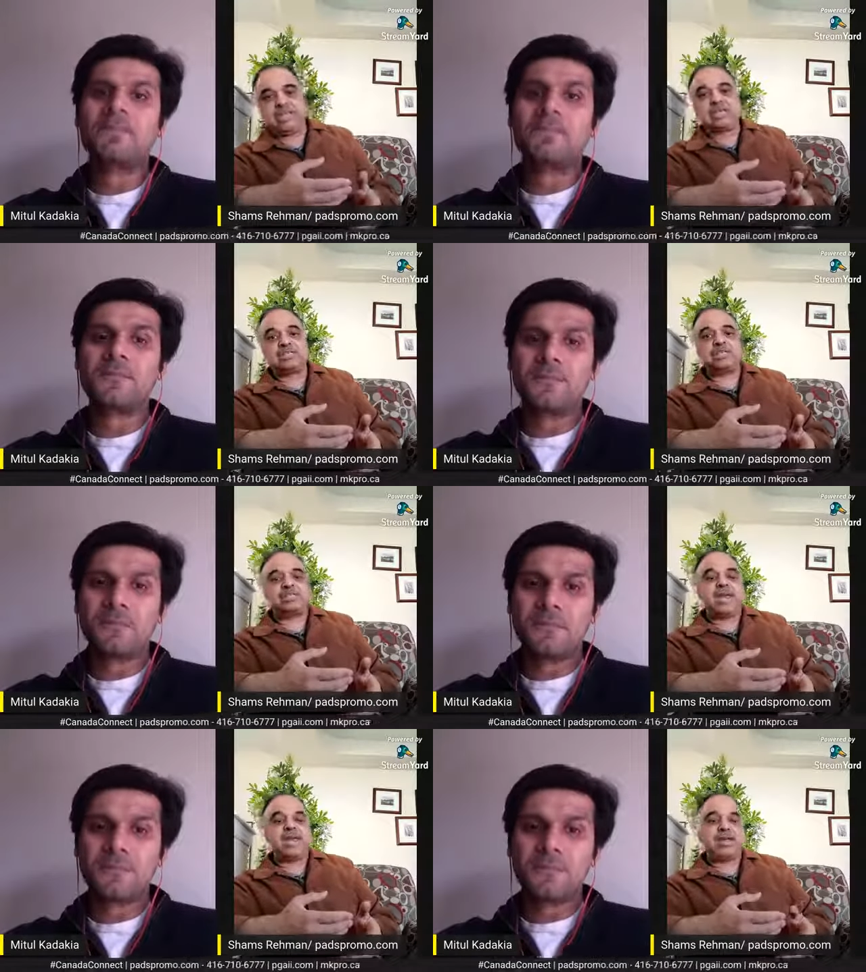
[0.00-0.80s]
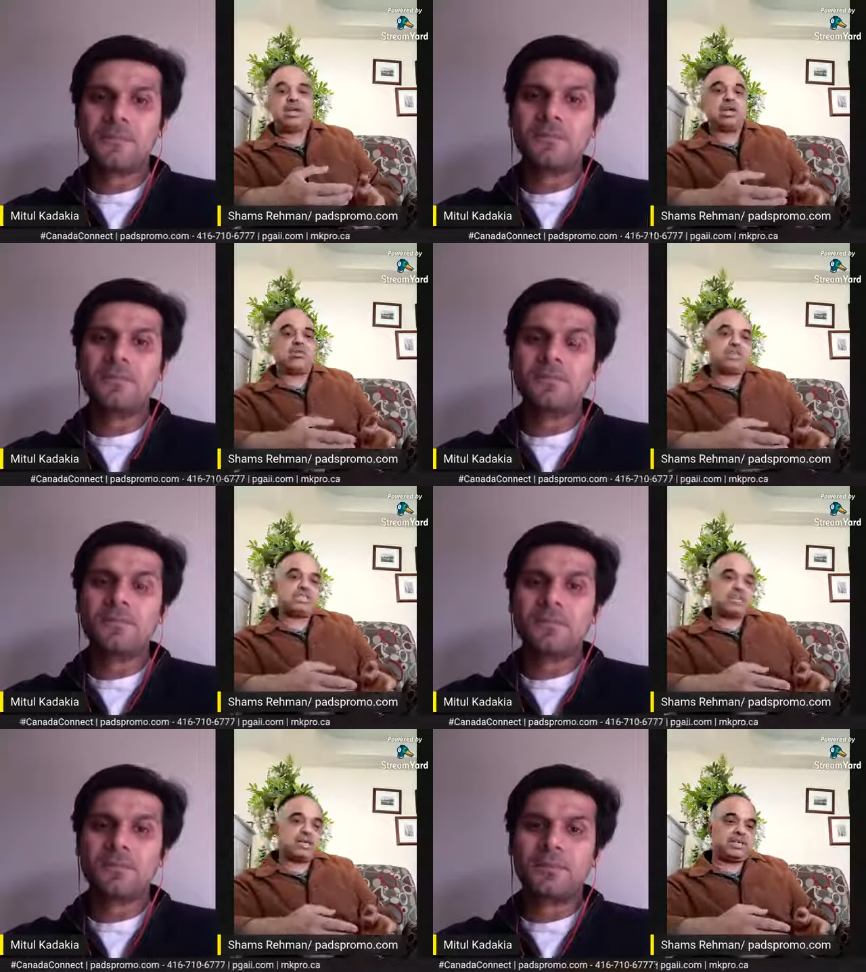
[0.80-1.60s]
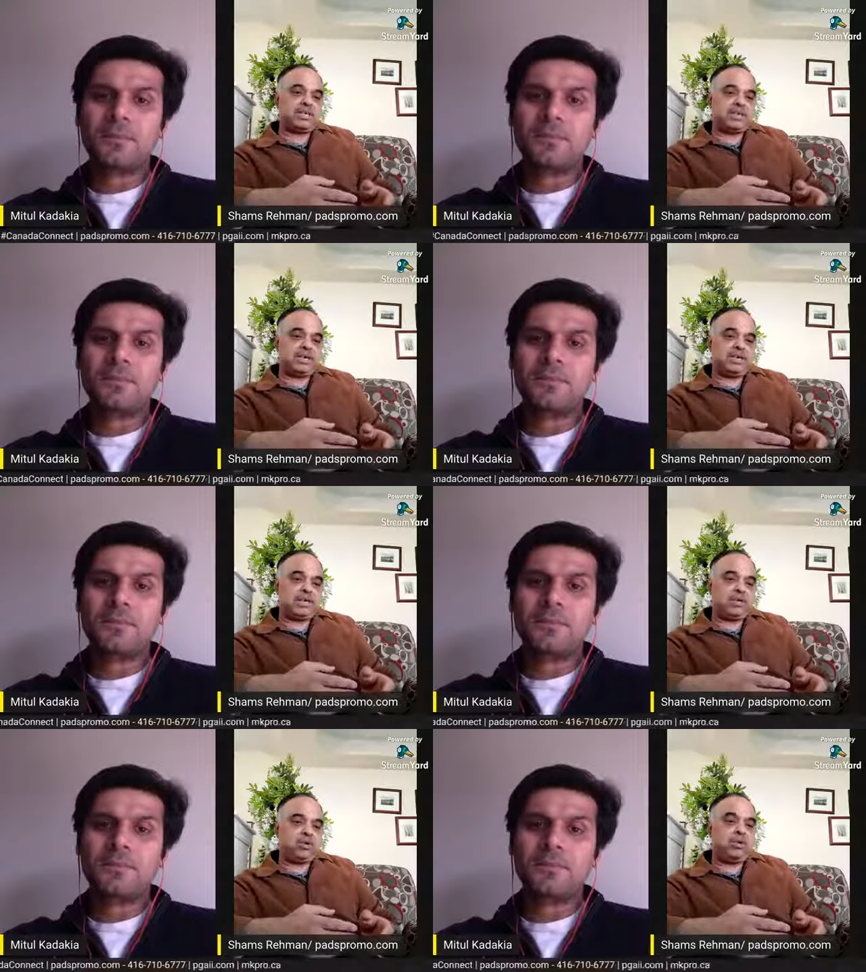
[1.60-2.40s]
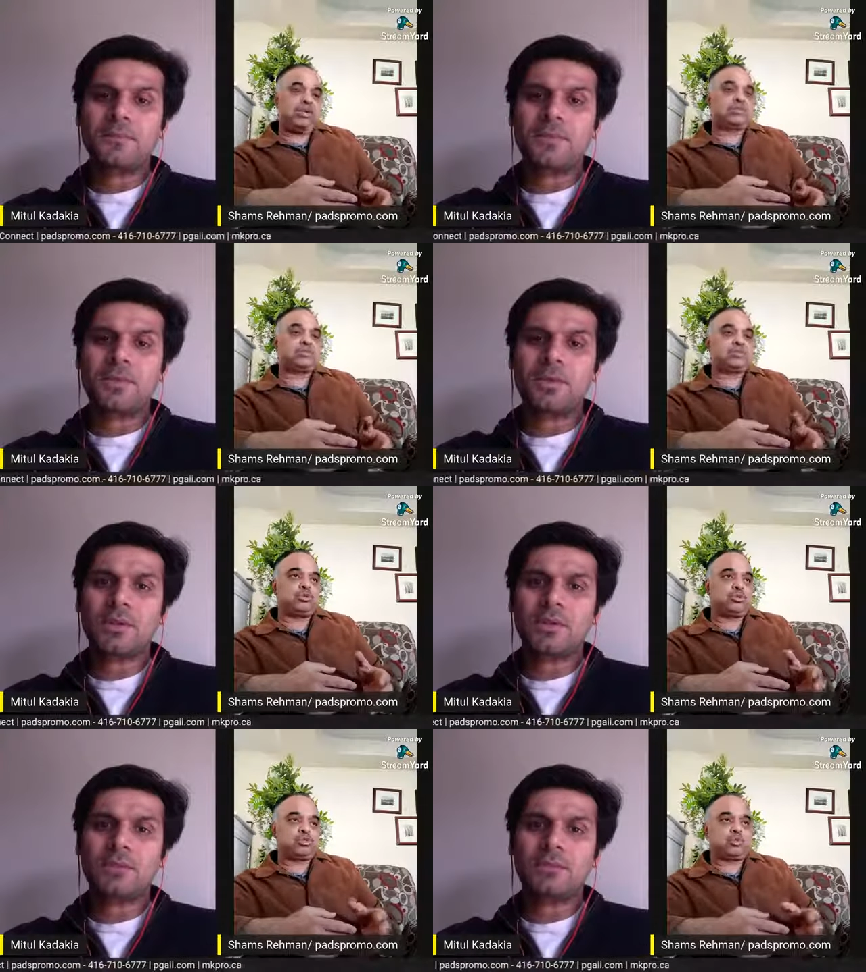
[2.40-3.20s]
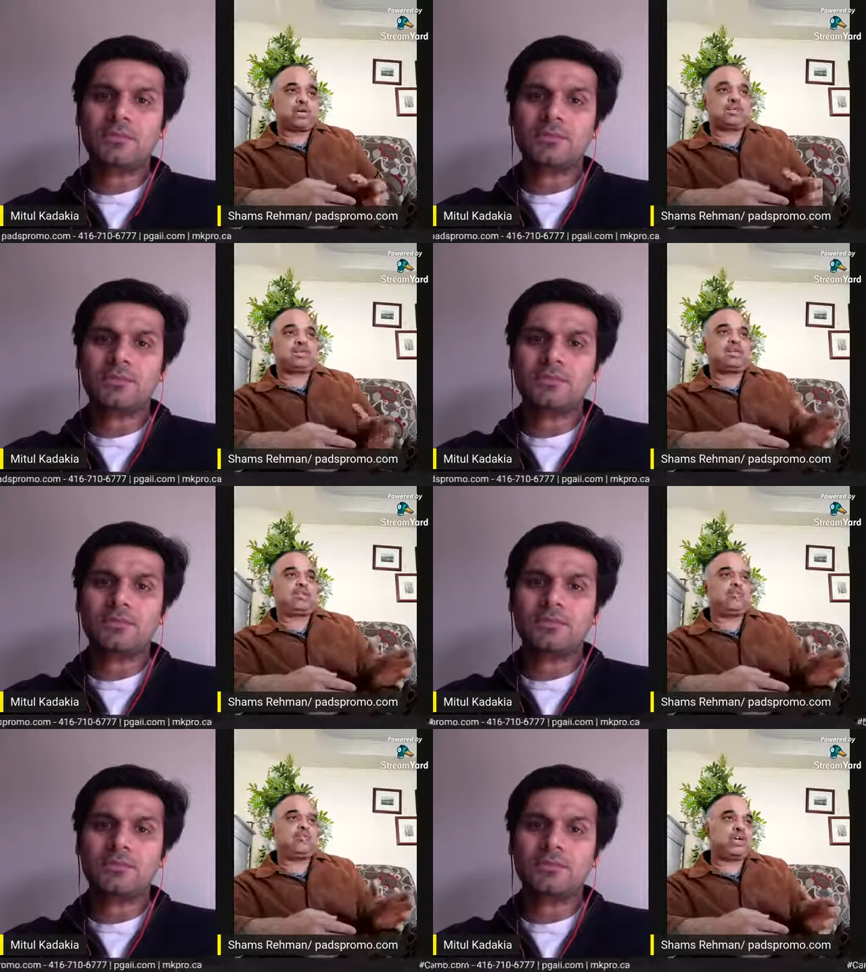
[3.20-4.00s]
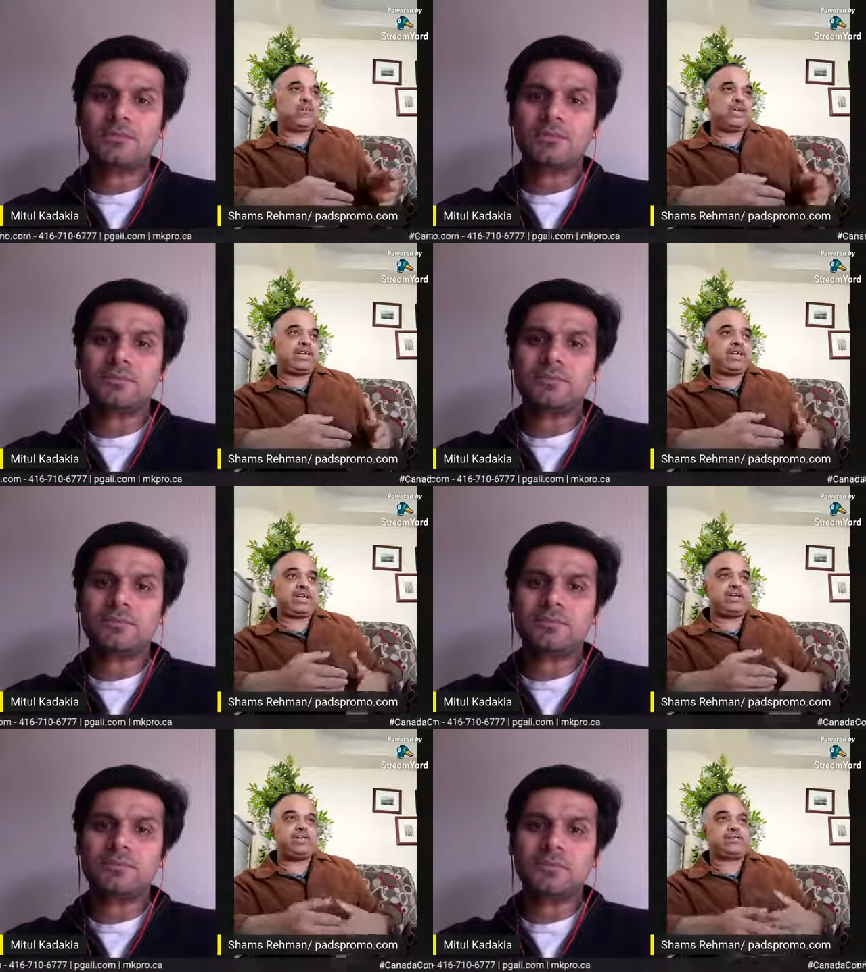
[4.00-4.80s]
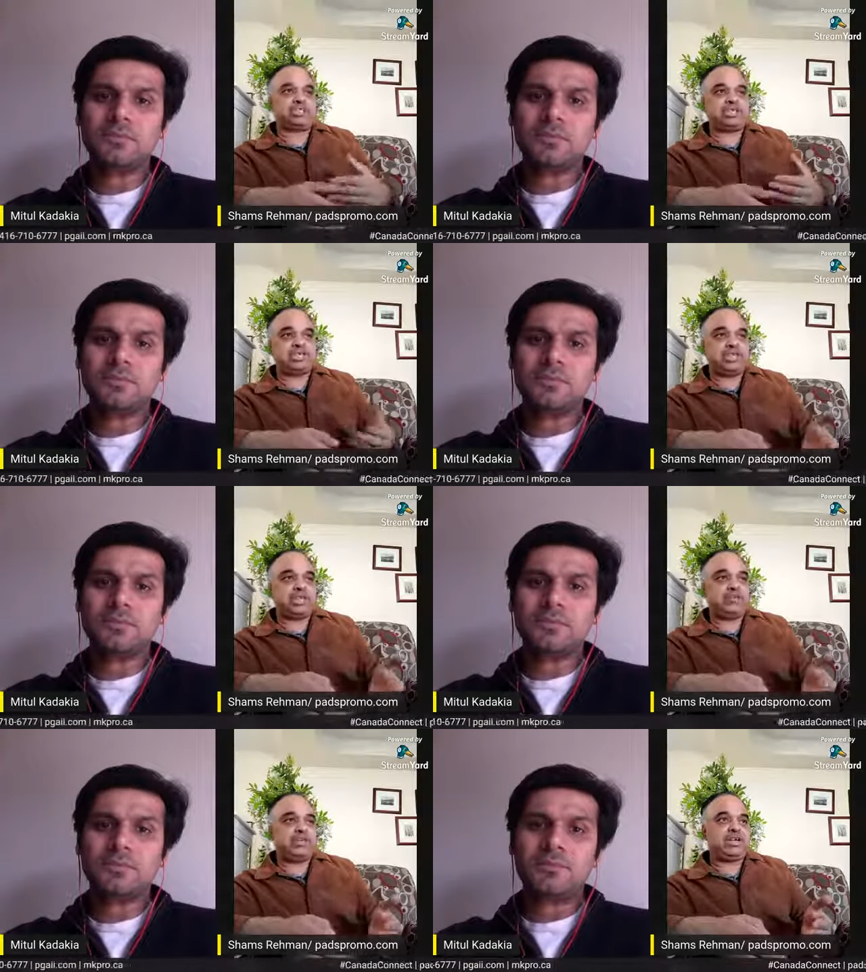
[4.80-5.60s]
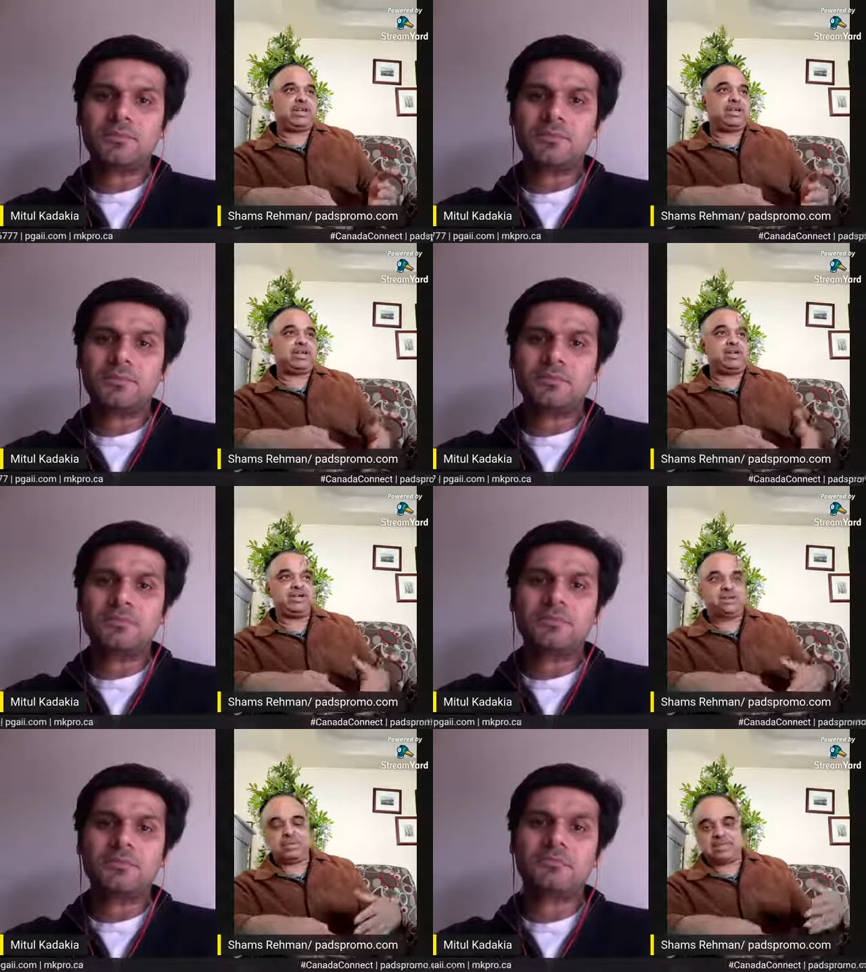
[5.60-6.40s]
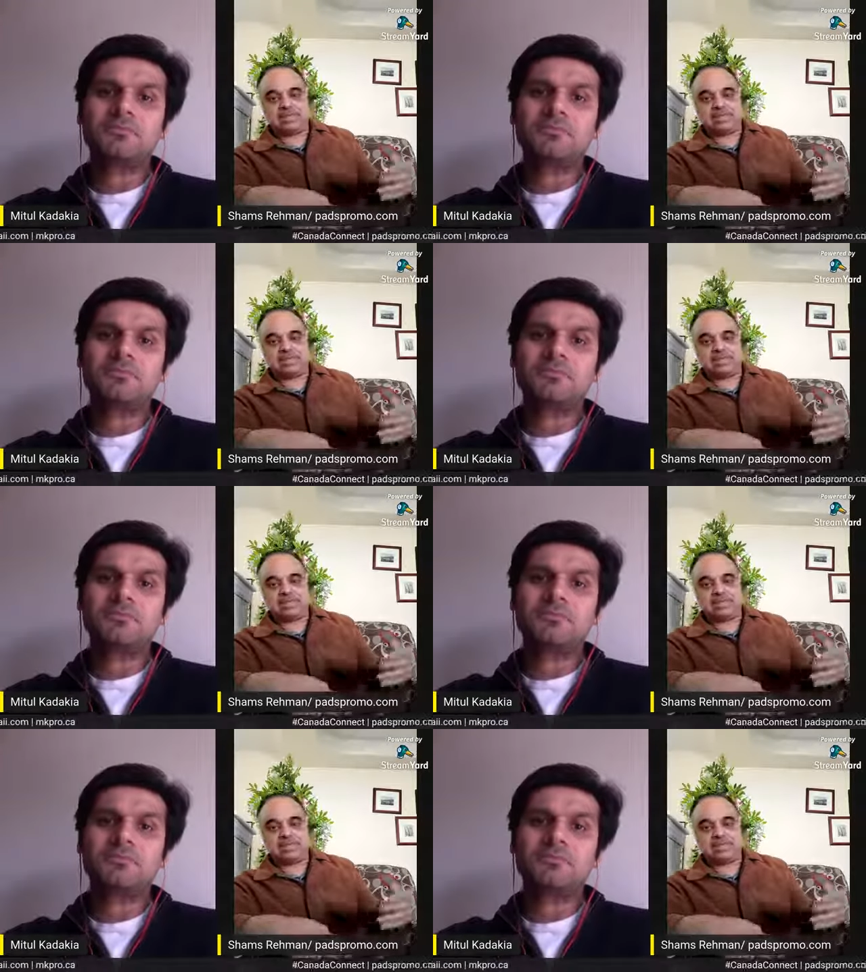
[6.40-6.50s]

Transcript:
Speaker 1: So then we started uh, looking into those parts that where we can get you stationery, we can get you your